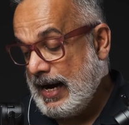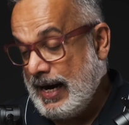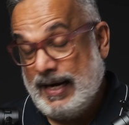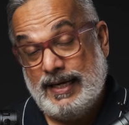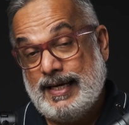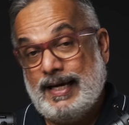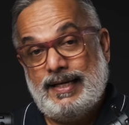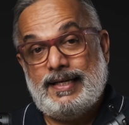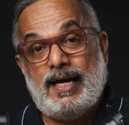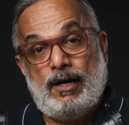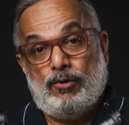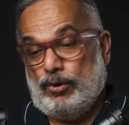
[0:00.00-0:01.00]
I can
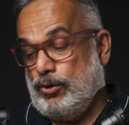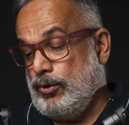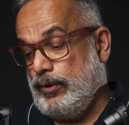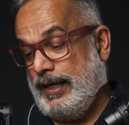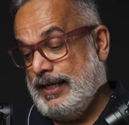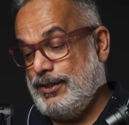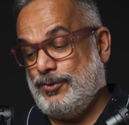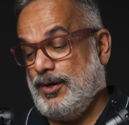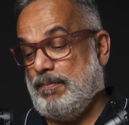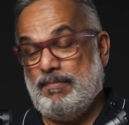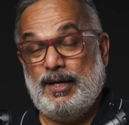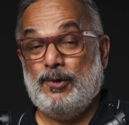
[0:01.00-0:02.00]
now go into
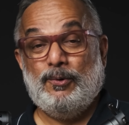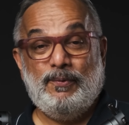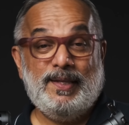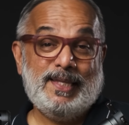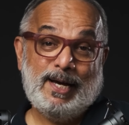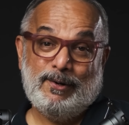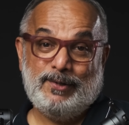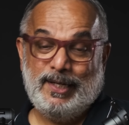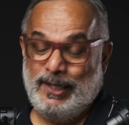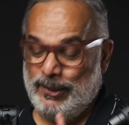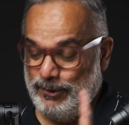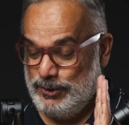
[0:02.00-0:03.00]
a menu without
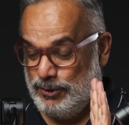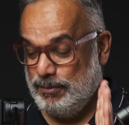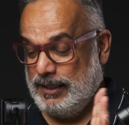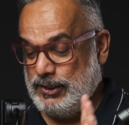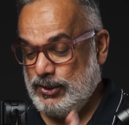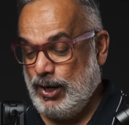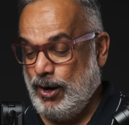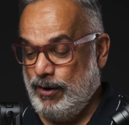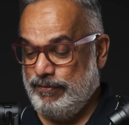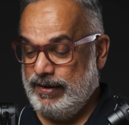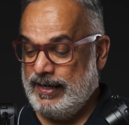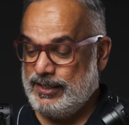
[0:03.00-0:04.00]
too much
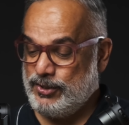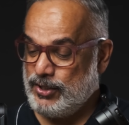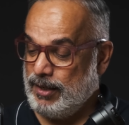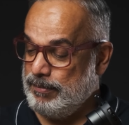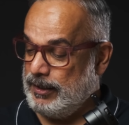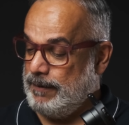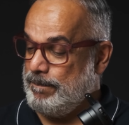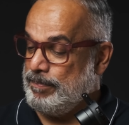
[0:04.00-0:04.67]
of a trouble.